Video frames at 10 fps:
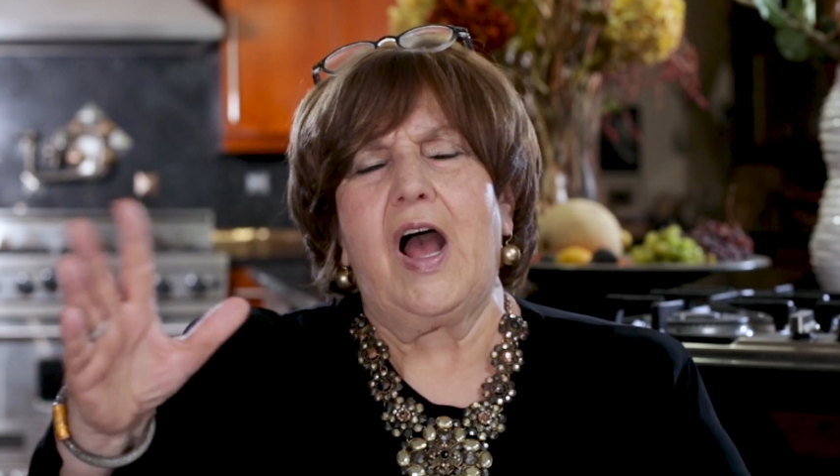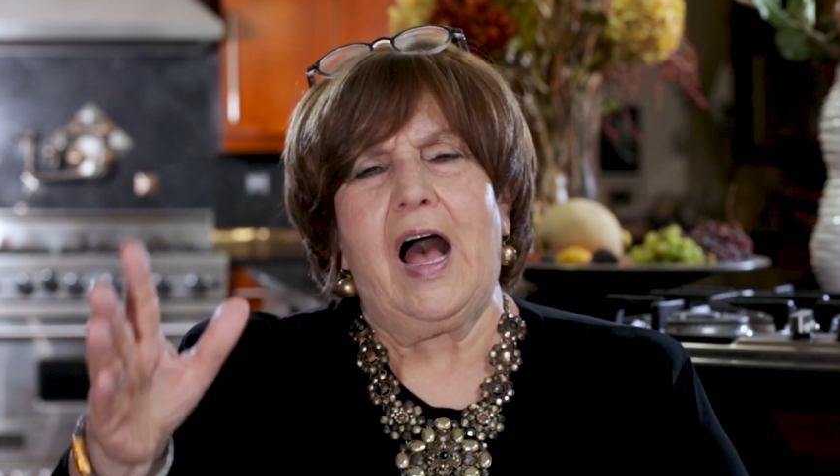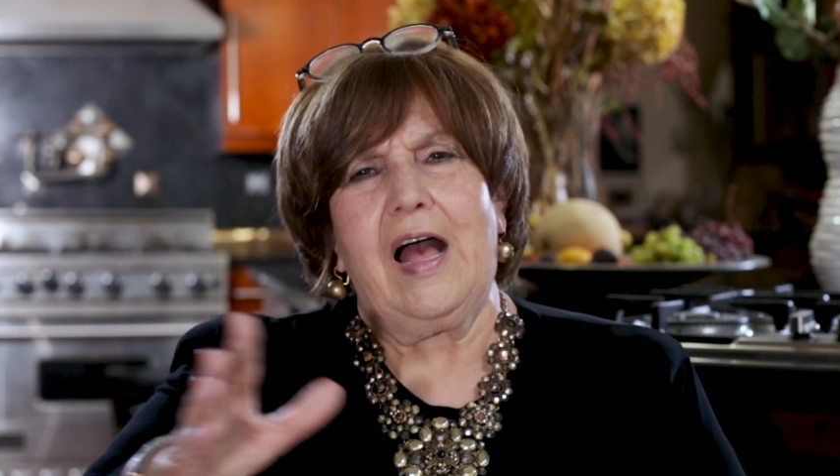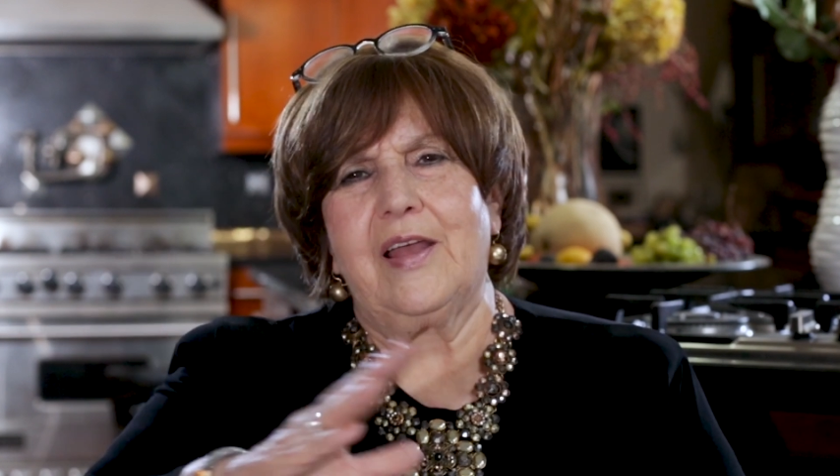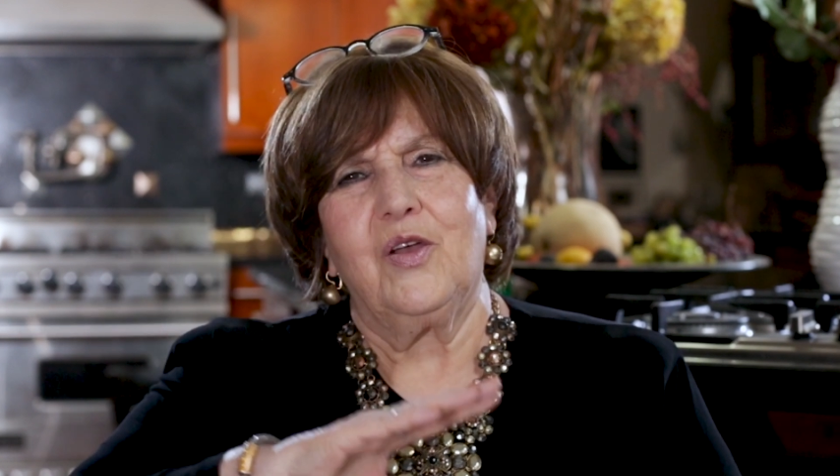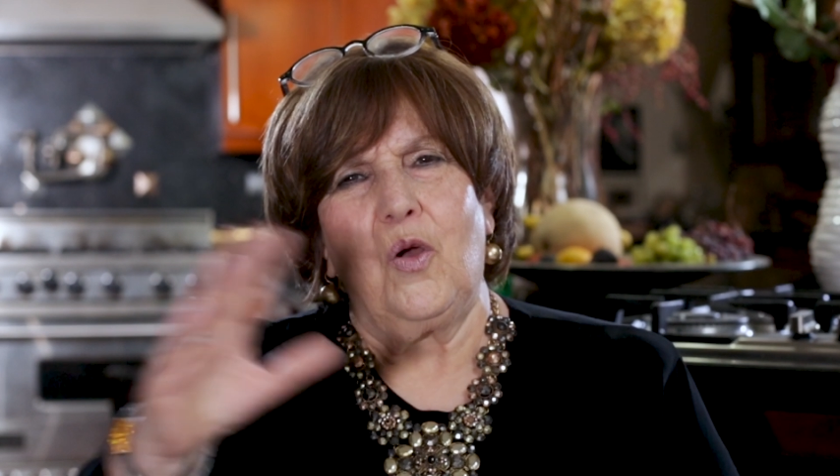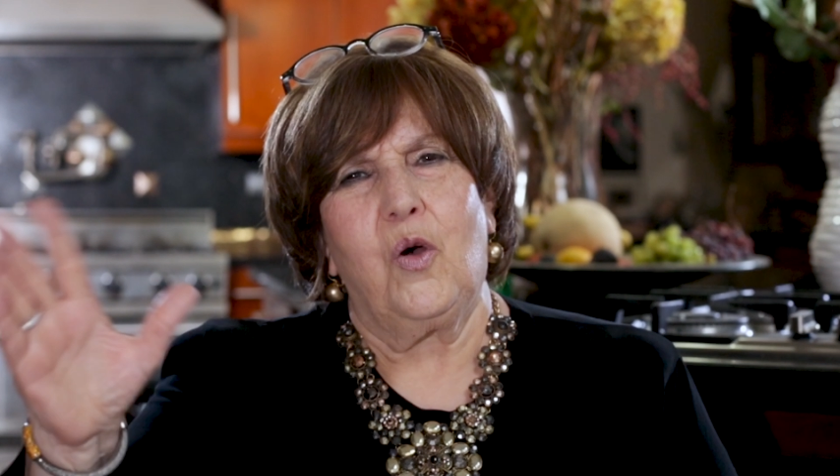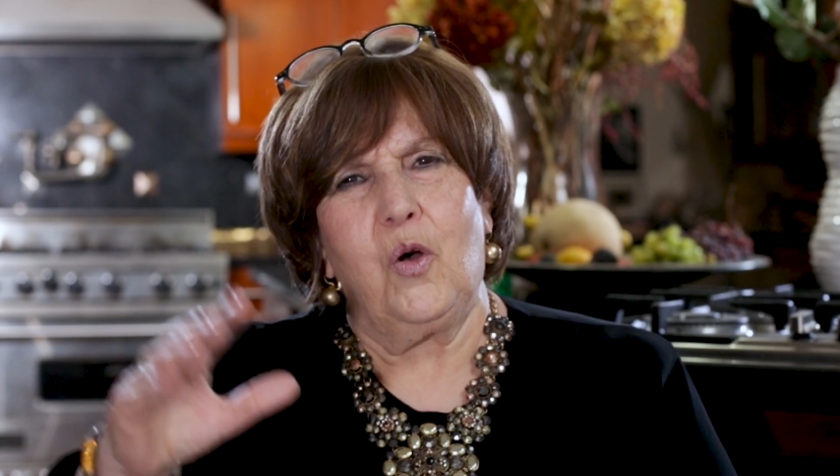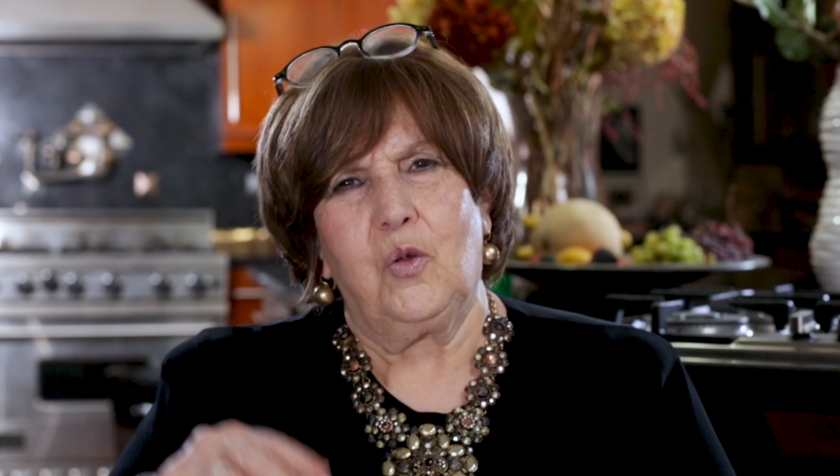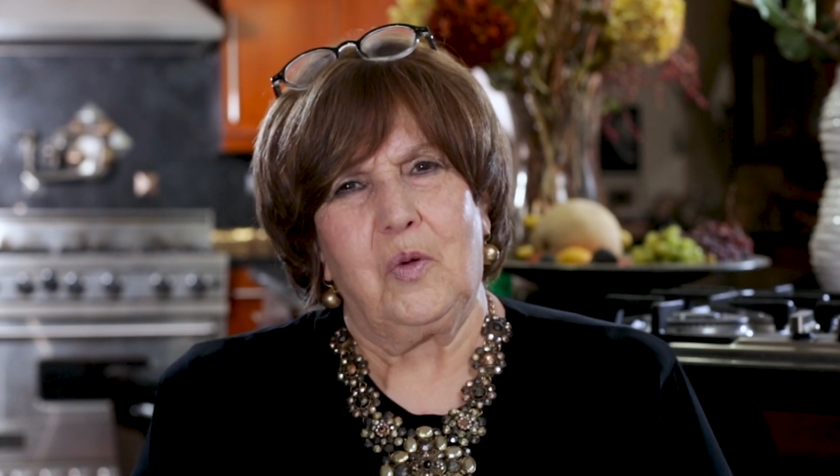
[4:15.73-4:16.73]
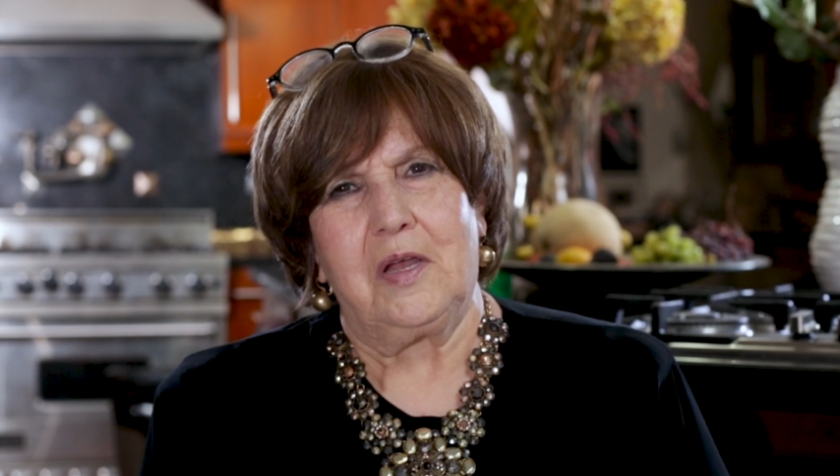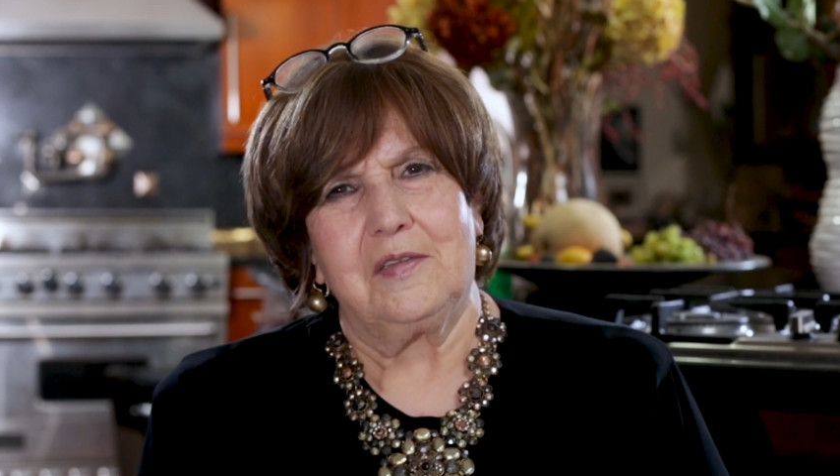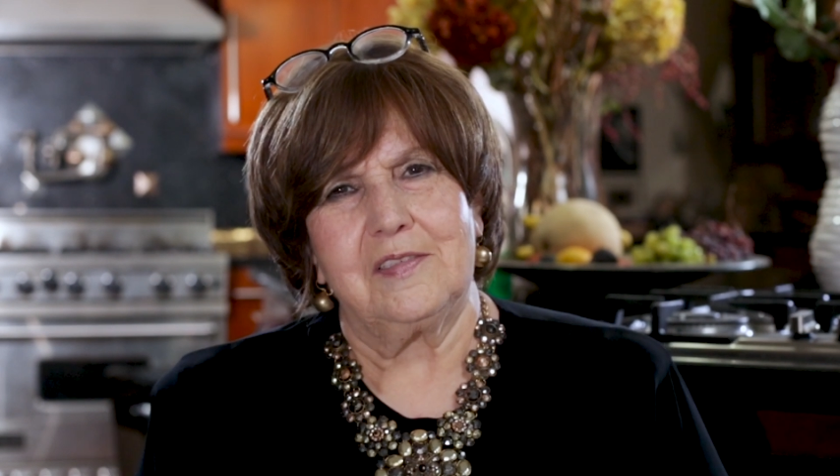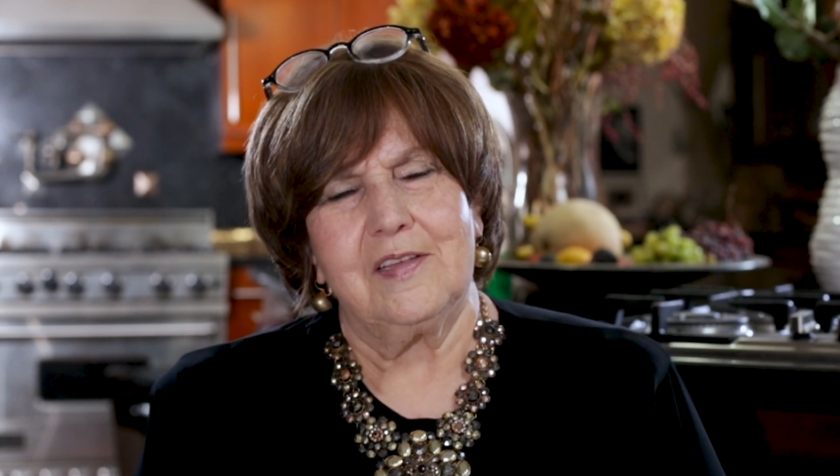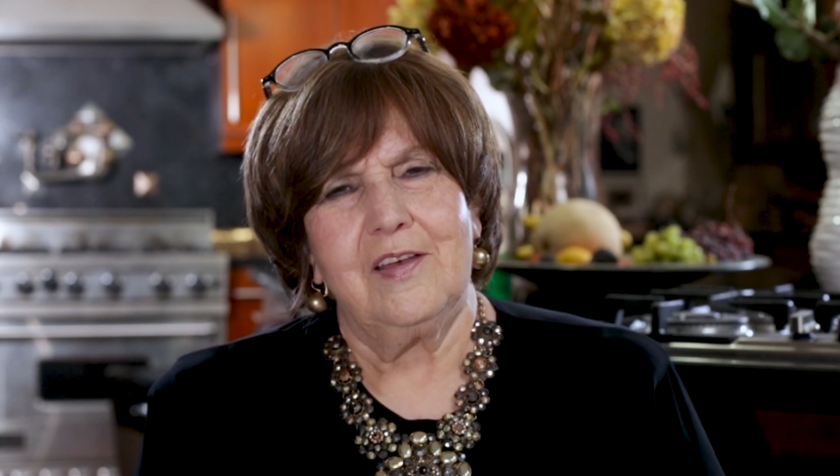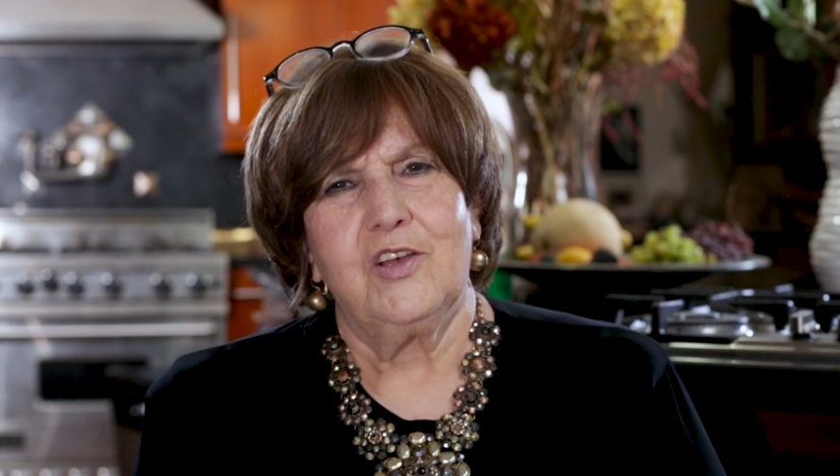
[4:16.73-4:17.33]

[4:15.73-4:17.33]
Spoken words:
high always."